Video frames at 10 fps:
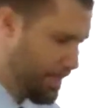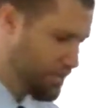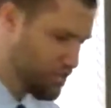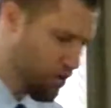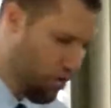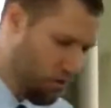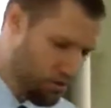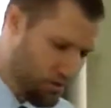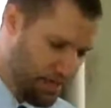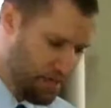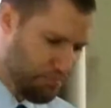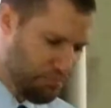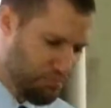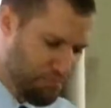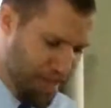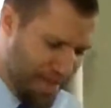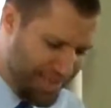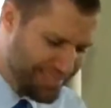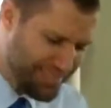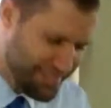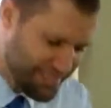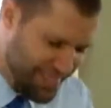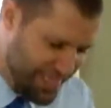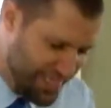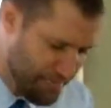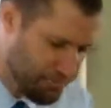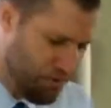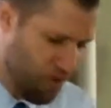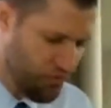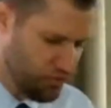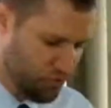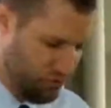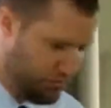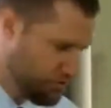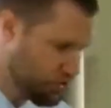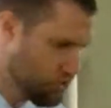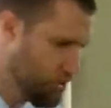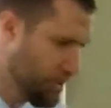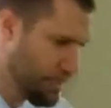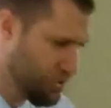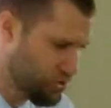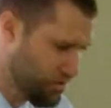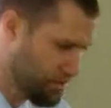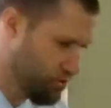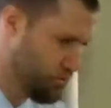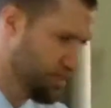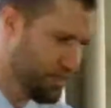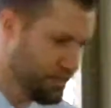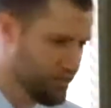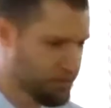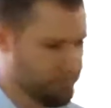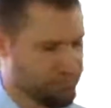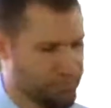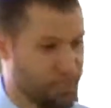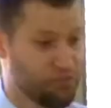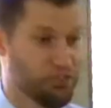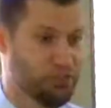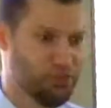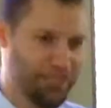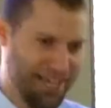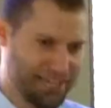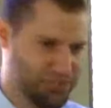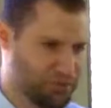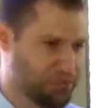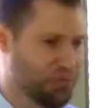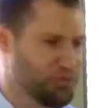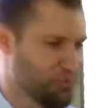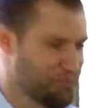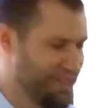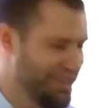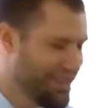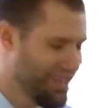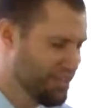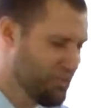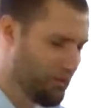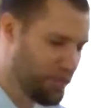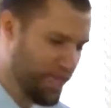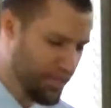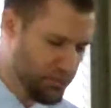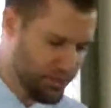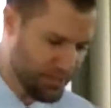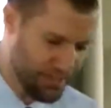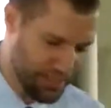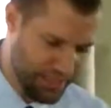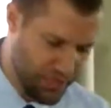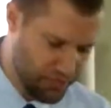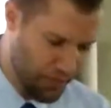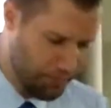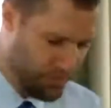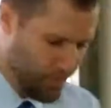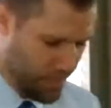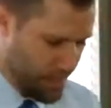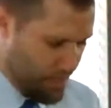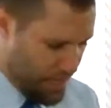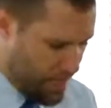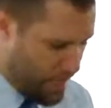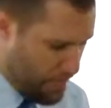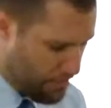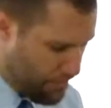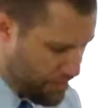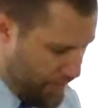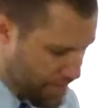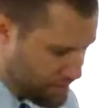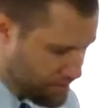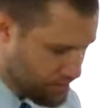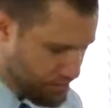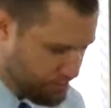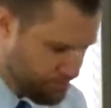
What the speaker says: And so it may seem on the surface to the Galatians as they're reading this, and to the Judaizers who would also be in the congregation in Galatia, that